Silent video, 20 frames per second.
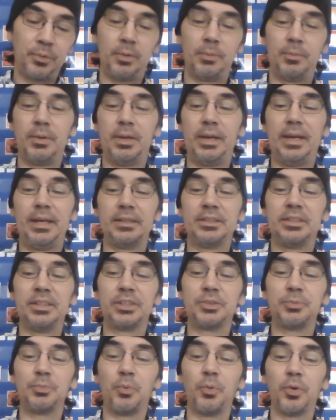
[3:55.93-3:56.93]
I'm going to add
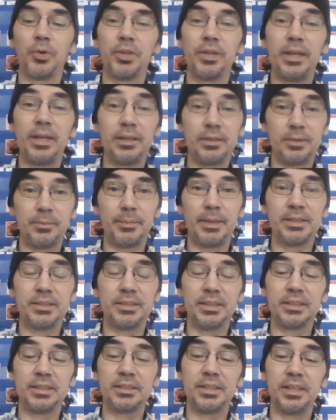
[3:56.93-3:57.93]
6 more to that to make
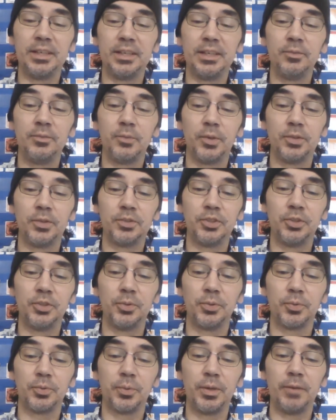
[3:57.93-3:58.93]
16. 1,
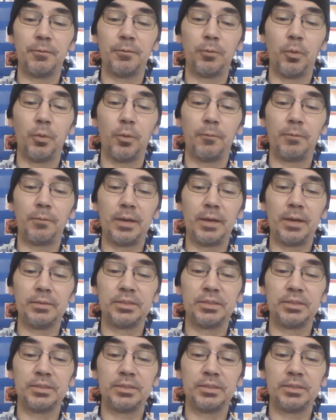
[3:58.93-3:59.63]
2, 3, 4, 5,